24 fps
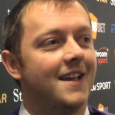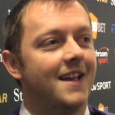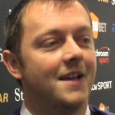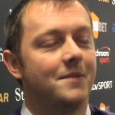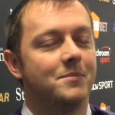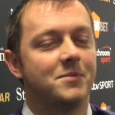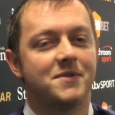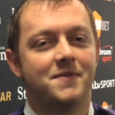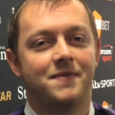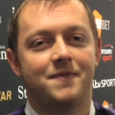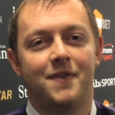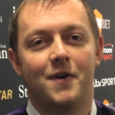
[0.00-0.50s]

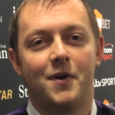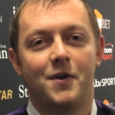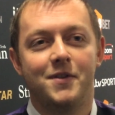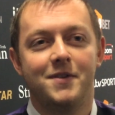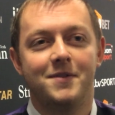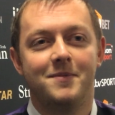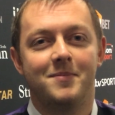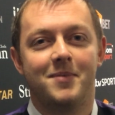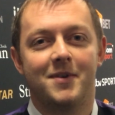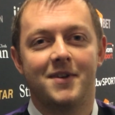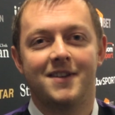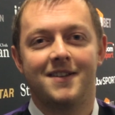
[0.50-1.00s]
It was
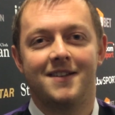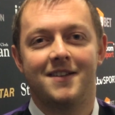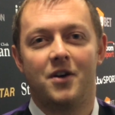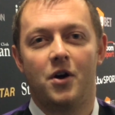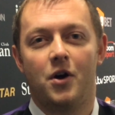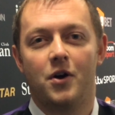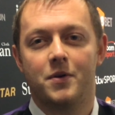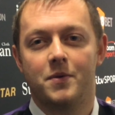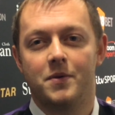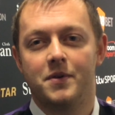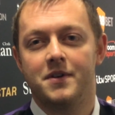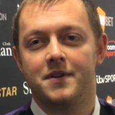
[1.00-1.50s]
fun, but
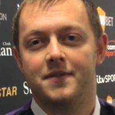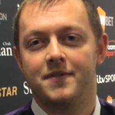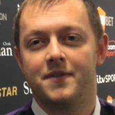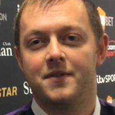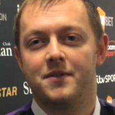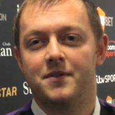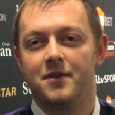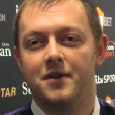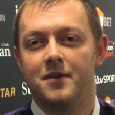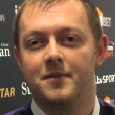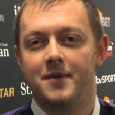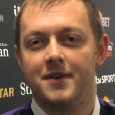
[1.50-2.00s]
awkward, if
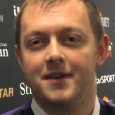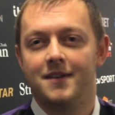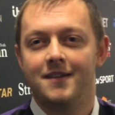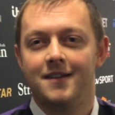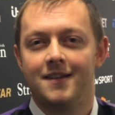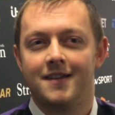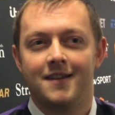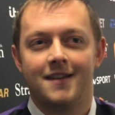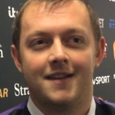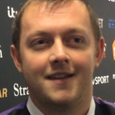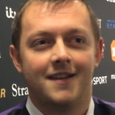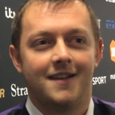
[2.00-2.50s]
you know what I mean.
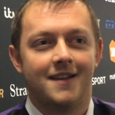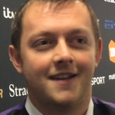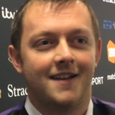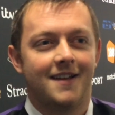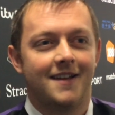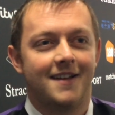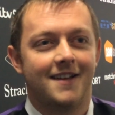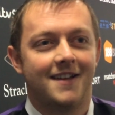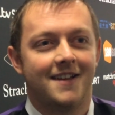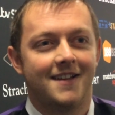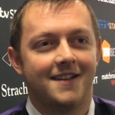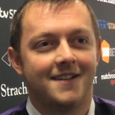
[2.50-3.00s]

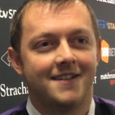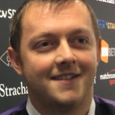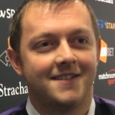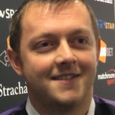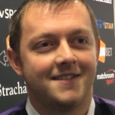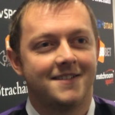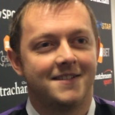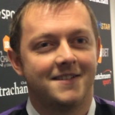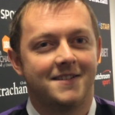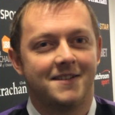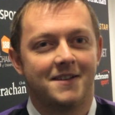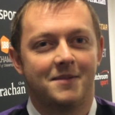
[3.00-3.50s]

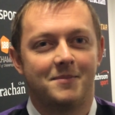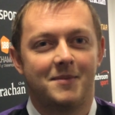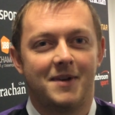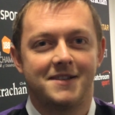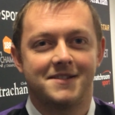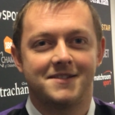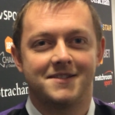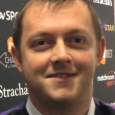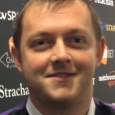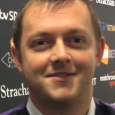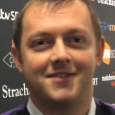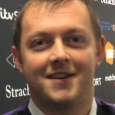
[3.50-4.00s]

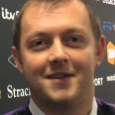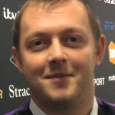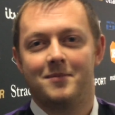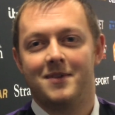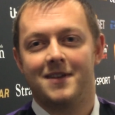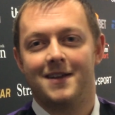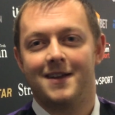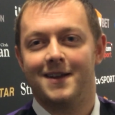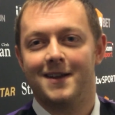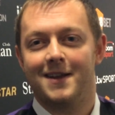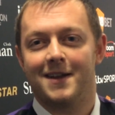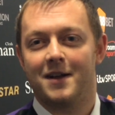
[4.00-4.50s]
Imagine trying to
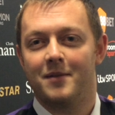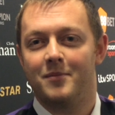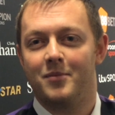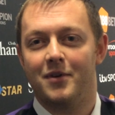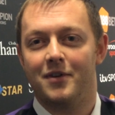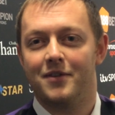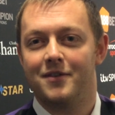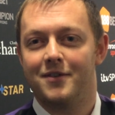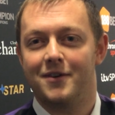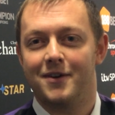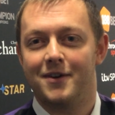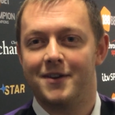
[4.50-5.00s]
play like a
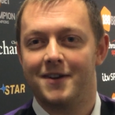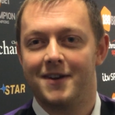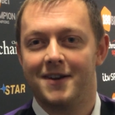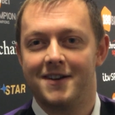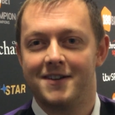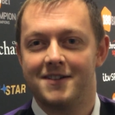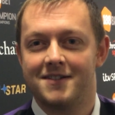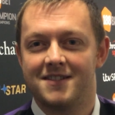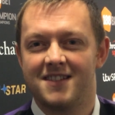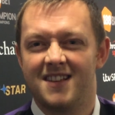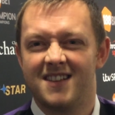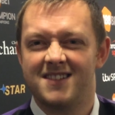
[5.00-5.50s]
brother out
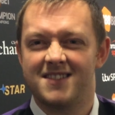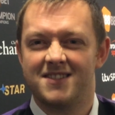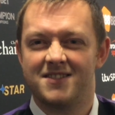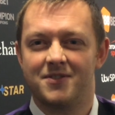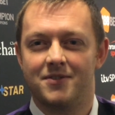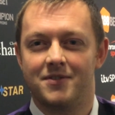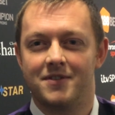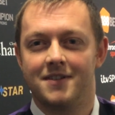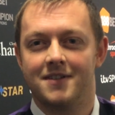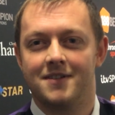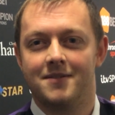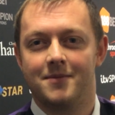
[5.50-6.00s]
there, so that's
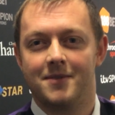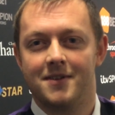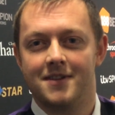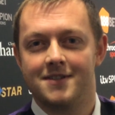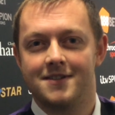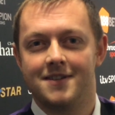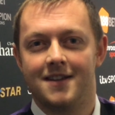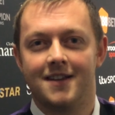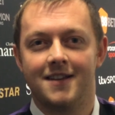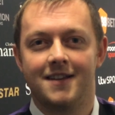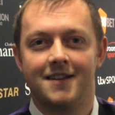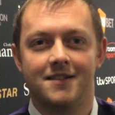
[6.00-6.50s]
sort of what
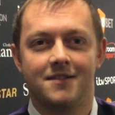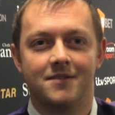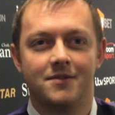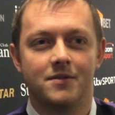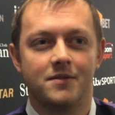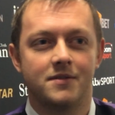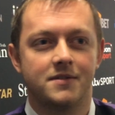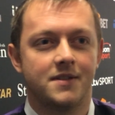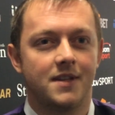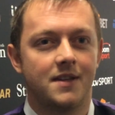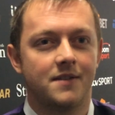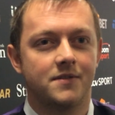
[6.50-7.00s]
it's like. You know,
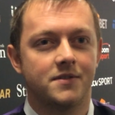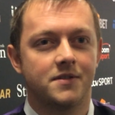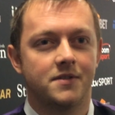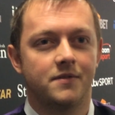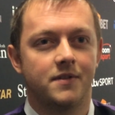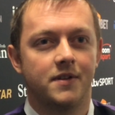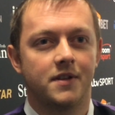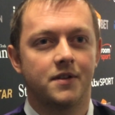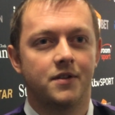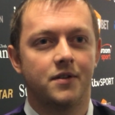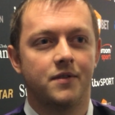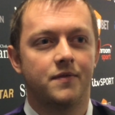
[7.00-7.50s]
Stephen's a
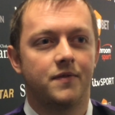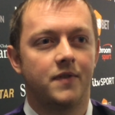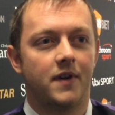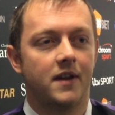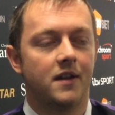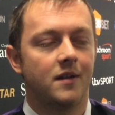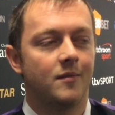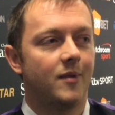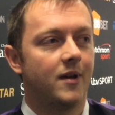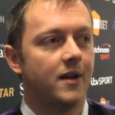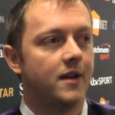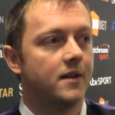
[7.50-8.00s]
real good
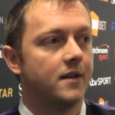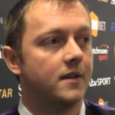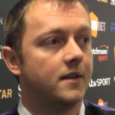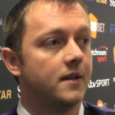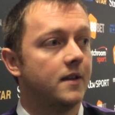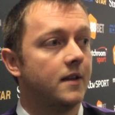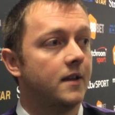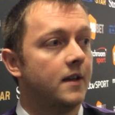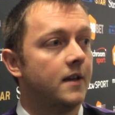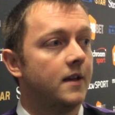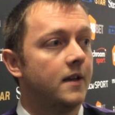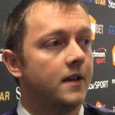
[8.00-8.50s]
friend of mine, and
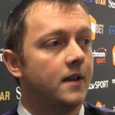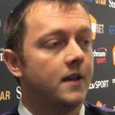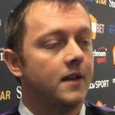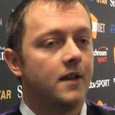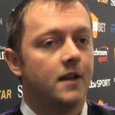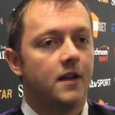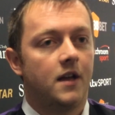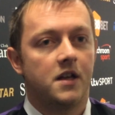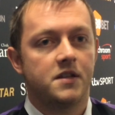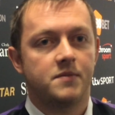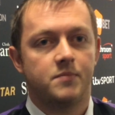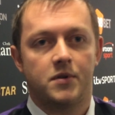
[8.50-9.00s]

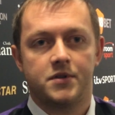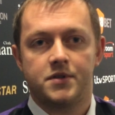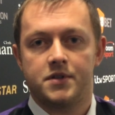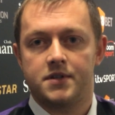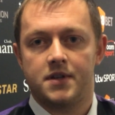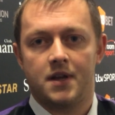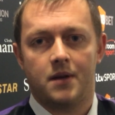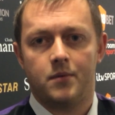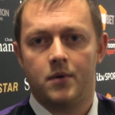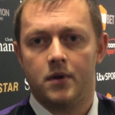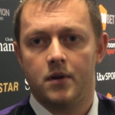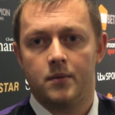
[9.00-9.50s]
as much
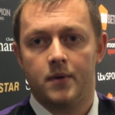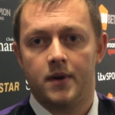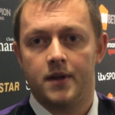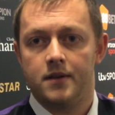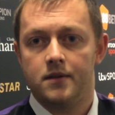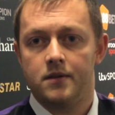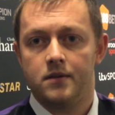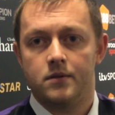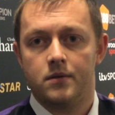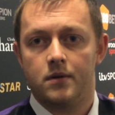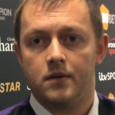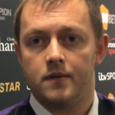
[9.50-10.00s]
as I want to
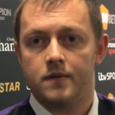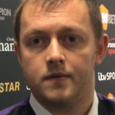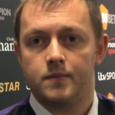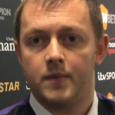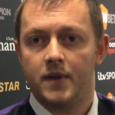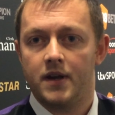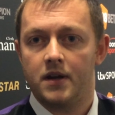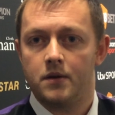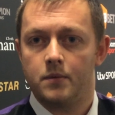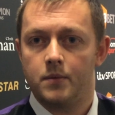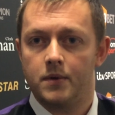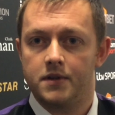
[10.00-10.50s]
win, I'm
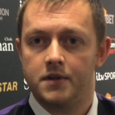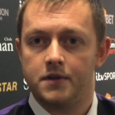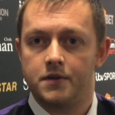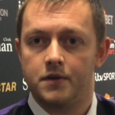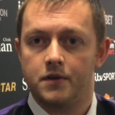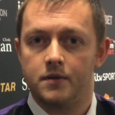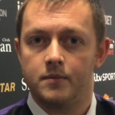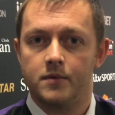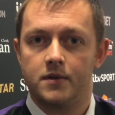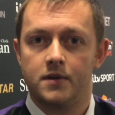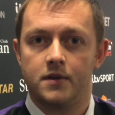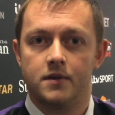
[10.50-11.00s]
here to win the
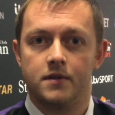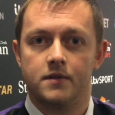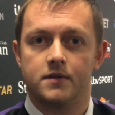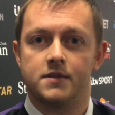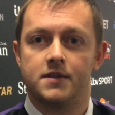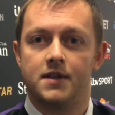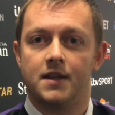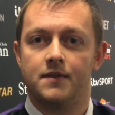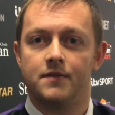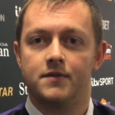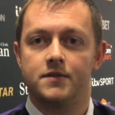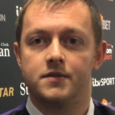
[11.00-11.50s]
tournament, and
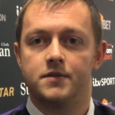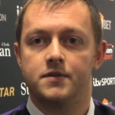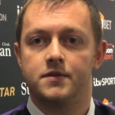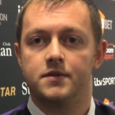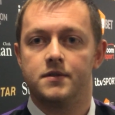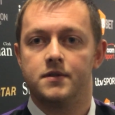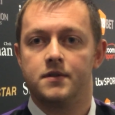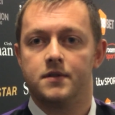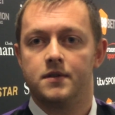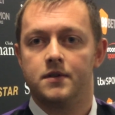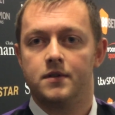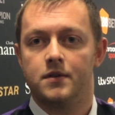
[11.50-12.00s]

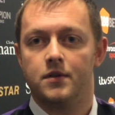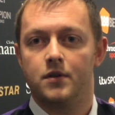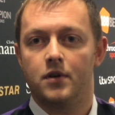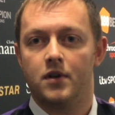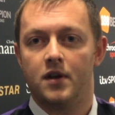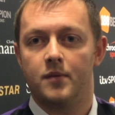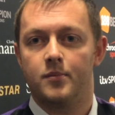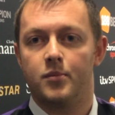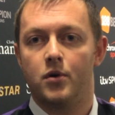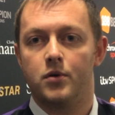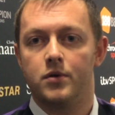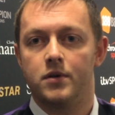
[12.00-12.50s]
Stephen's
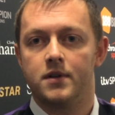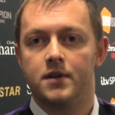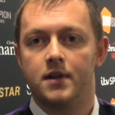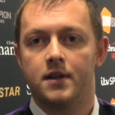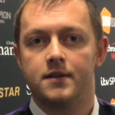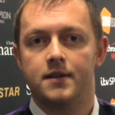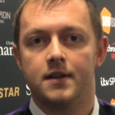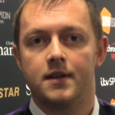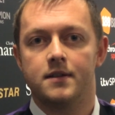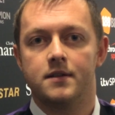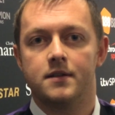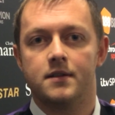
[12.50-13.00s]
an opponent
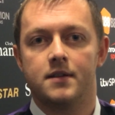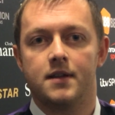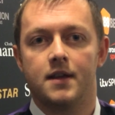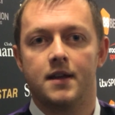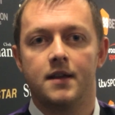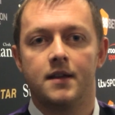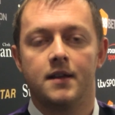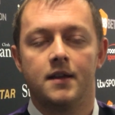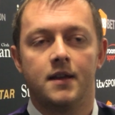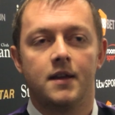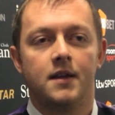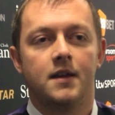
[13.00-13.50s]
at the end of the
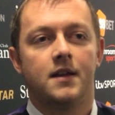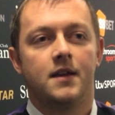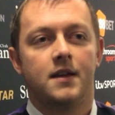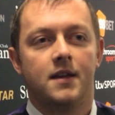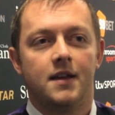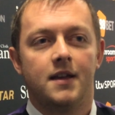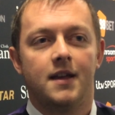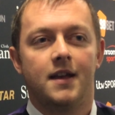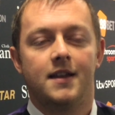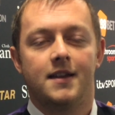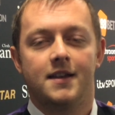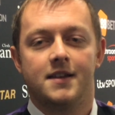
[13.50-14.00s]
day.
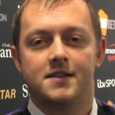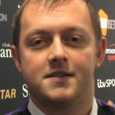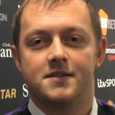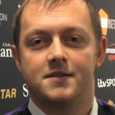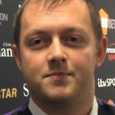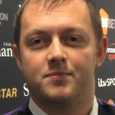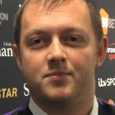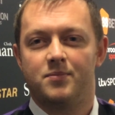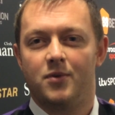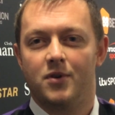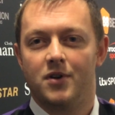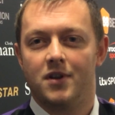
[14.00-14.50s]
It
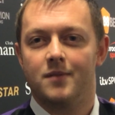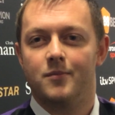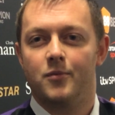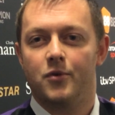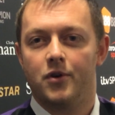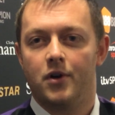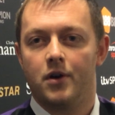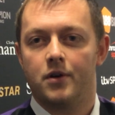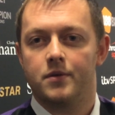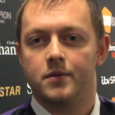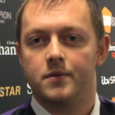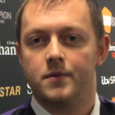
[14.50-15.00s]
is one of the
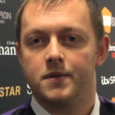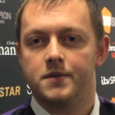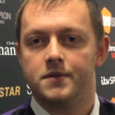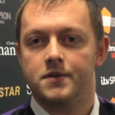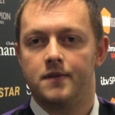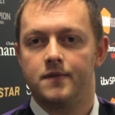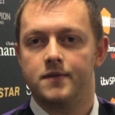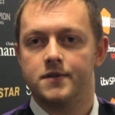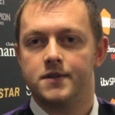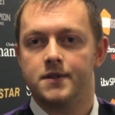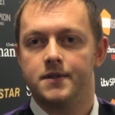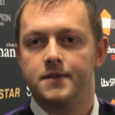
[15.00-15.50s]
more awkward ones,
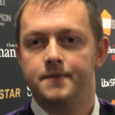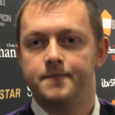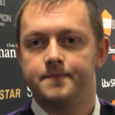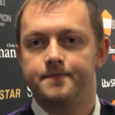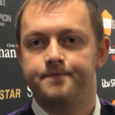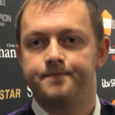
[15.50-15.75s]
obviously.